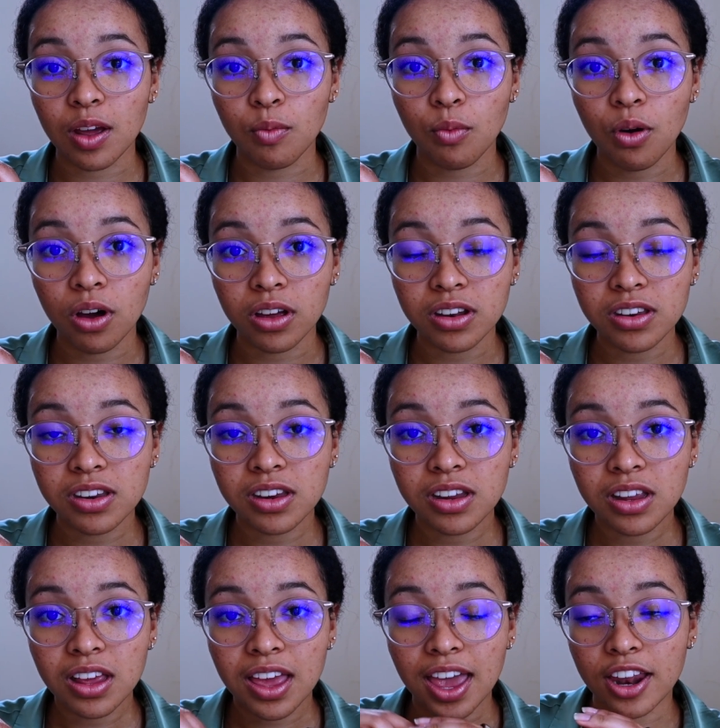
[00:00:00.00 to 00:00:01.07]
want,
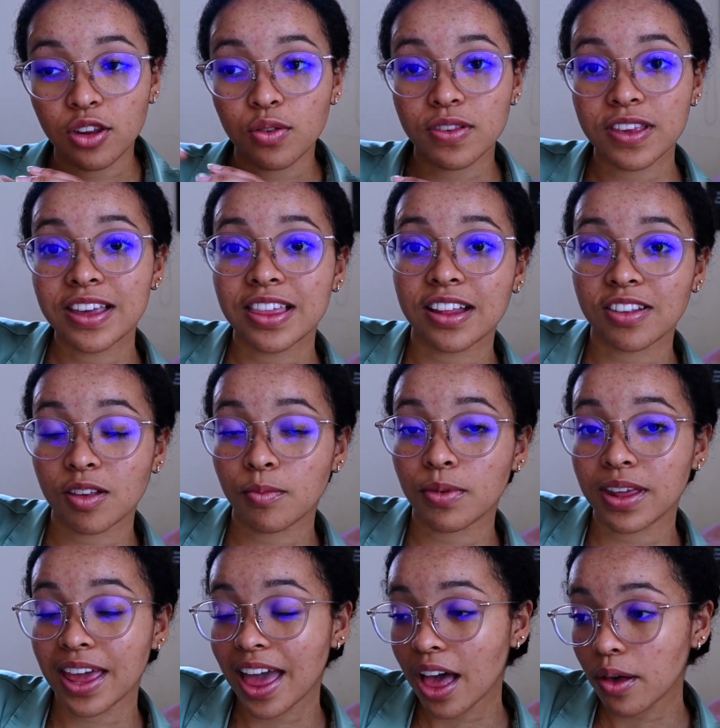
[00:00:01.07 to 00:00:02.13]
and you see that
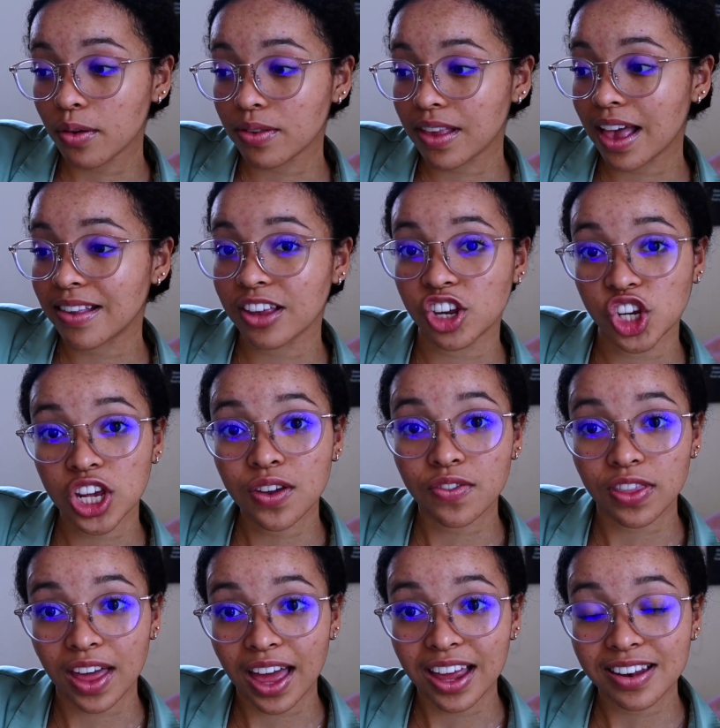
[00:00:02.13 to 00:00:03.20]
somebody else has achieved
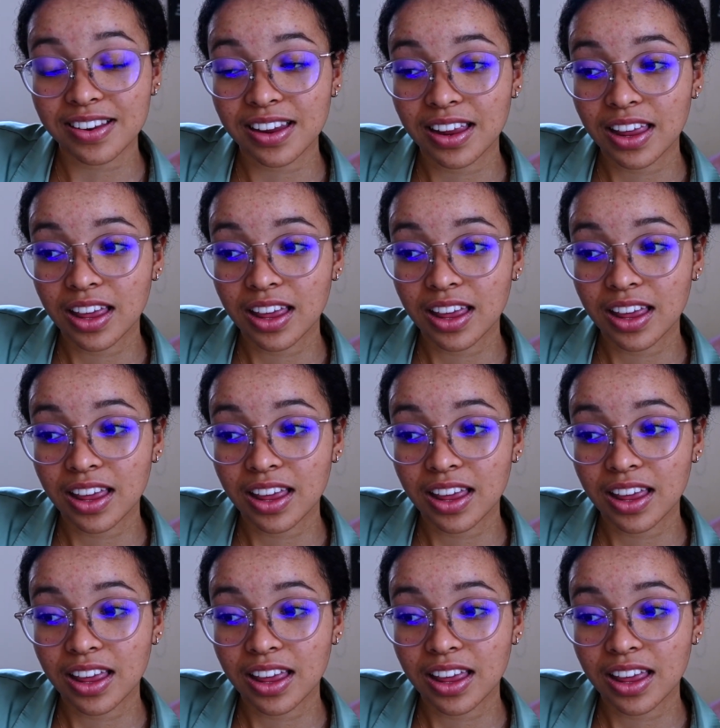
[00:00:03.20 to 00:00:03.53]
that,